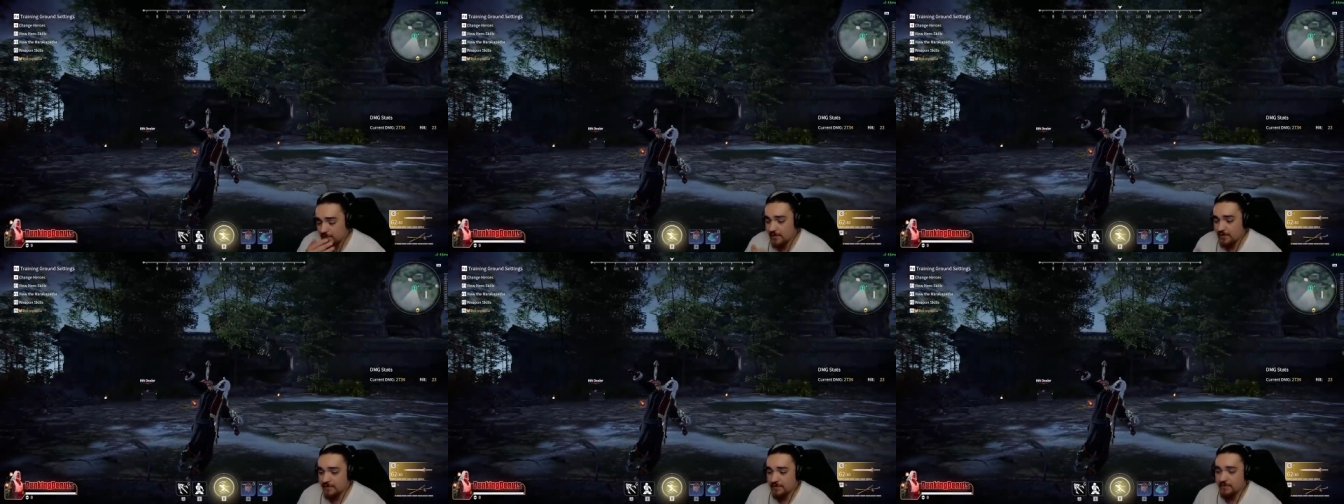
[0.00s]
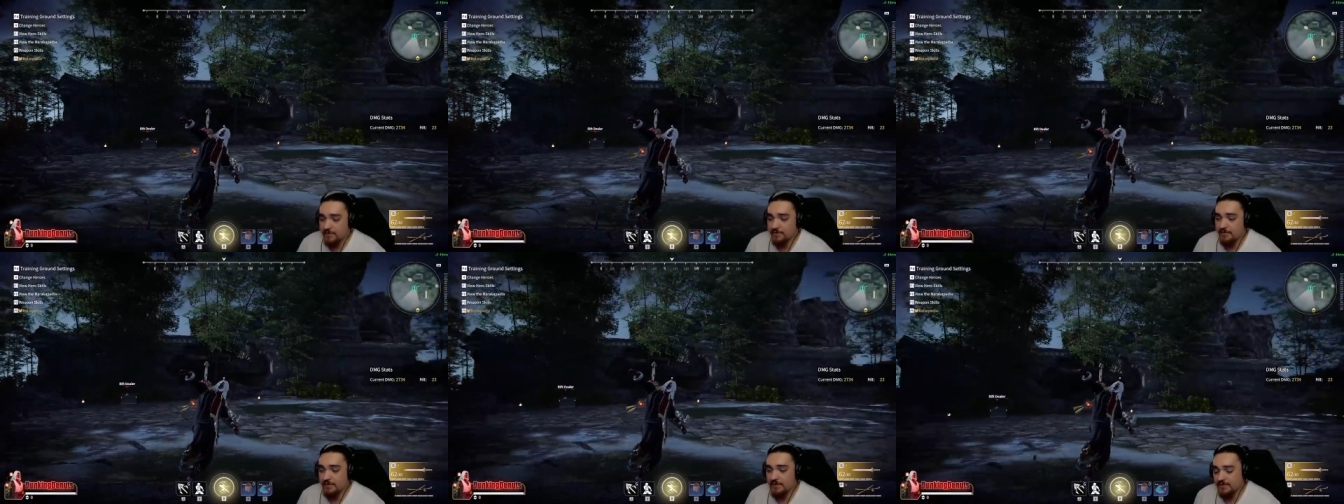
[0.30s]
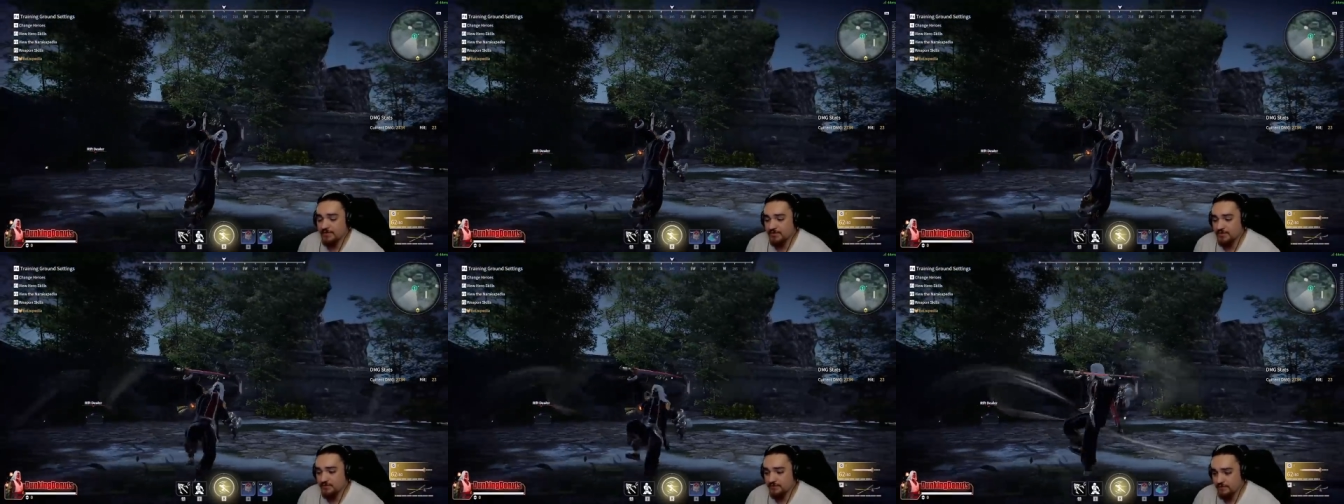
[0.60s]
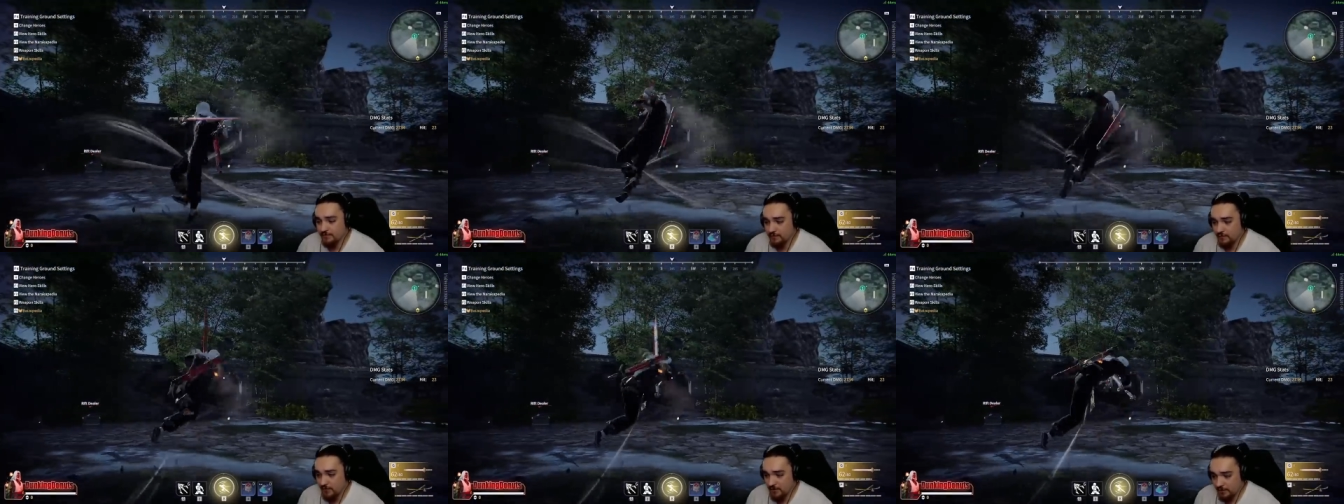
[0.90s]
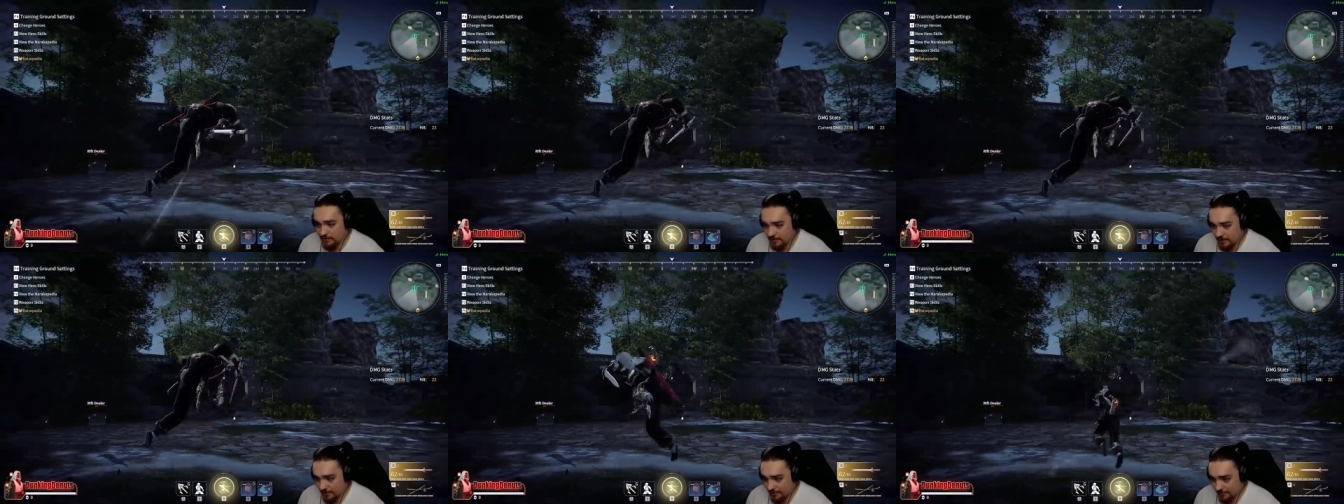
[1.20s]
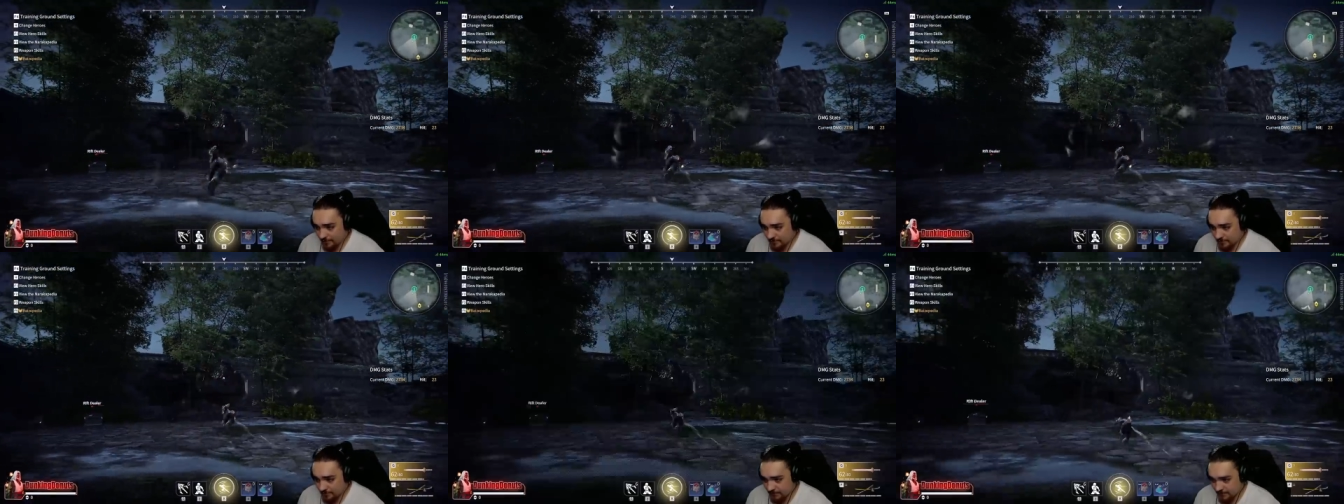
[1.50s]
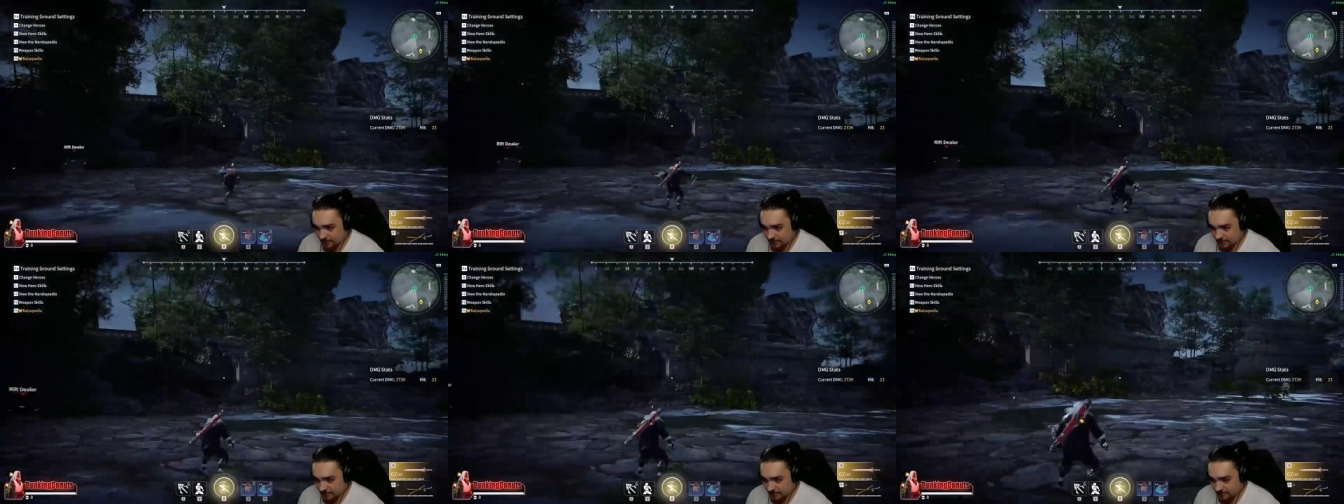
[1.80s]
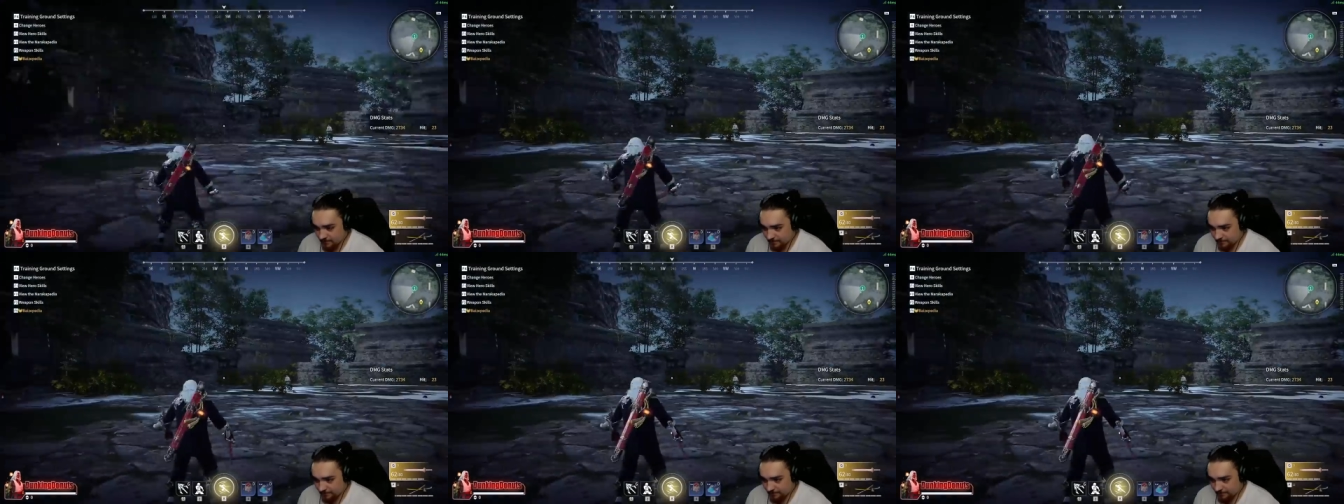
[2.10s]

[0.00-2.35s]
in the direction of where your camera is facing